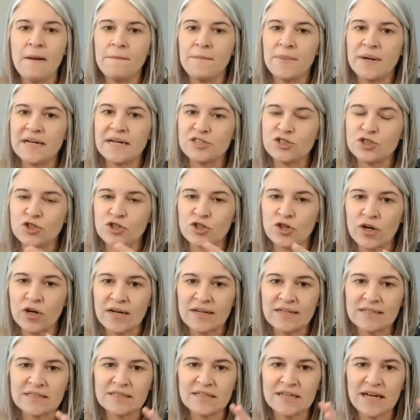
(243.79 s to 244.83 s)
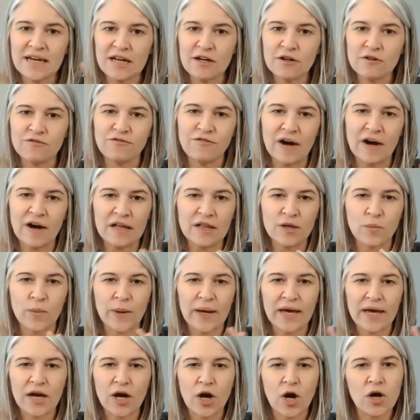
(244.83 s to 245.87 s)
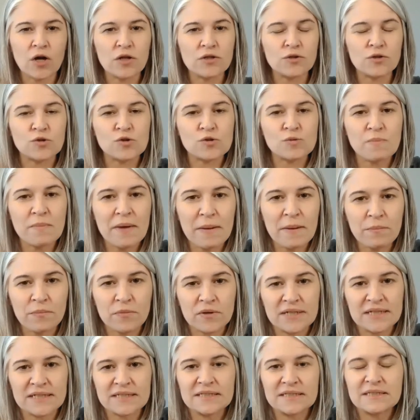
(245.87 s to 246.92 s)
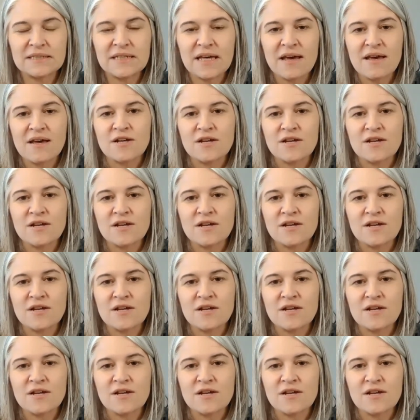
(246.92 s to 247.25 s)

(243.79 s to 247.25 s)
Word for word: but it's trying to kind of file away all those memories